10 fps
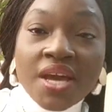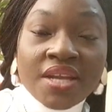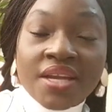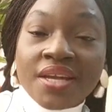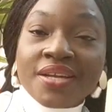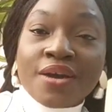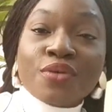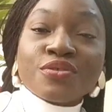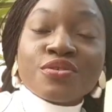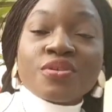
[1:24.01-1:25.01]
and then there are
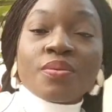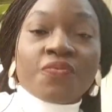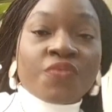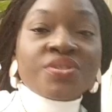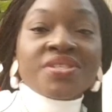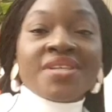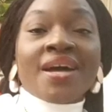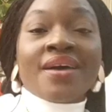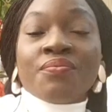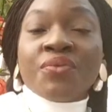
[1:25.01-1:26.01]
also some foods that
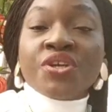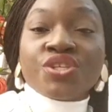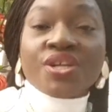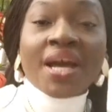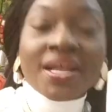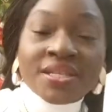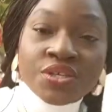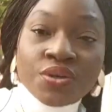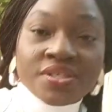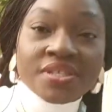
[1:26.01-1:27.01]
are rich in
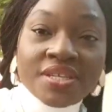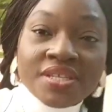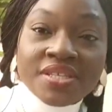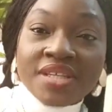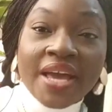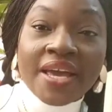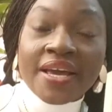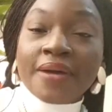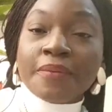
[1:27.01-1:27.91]
antioxidants, like